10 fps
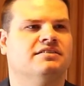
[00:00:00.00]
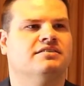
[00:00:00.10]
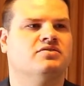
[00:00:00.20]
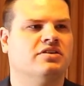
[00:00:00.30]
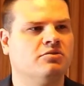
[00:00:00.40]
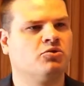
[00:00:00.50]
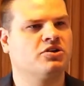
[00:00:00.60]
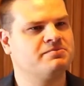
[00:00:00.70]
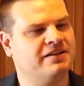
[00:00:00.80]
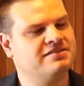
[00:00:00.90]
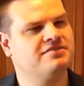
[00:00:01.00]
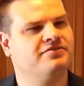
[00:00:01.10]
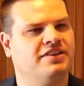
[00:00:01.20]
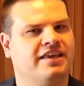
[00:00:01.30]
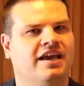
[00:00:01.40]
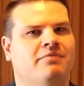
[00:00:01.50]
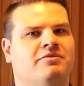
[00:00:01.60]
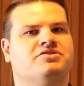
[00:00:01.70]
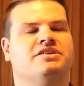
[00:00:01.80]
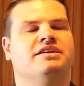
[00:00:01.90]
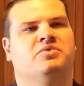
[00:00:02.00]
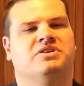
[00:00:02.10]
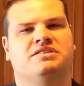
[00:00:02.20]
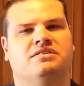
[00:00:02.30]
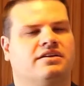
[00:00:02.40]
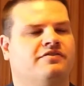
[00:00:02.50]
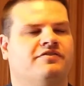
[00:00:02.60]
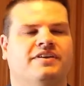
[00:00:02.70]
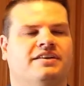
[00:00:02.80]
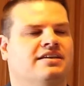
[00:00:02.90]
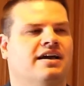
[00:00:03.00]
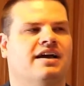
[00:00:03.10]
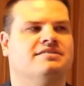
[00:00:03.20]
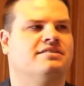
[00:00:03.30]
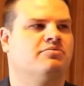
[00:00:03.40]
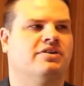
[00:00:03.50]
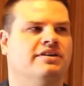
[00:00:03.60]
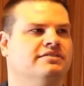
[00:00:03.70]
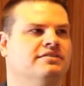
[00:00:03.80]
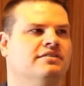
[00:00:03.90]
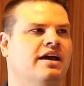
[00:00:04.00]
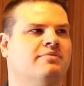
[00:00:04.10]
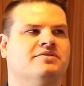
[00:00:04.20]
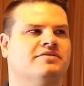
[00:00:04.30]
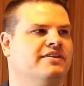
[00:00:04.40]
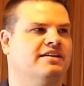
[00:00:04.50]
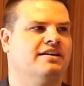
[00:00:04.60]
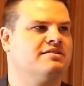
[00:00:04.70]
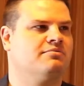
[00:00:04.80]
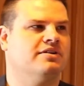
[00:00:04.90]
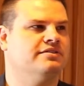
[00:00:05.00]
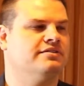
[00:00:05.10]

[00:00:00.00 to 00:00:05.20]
It's a little more expensive on the cabinetry, but still like a fantastic price. Absolutely fantastic price.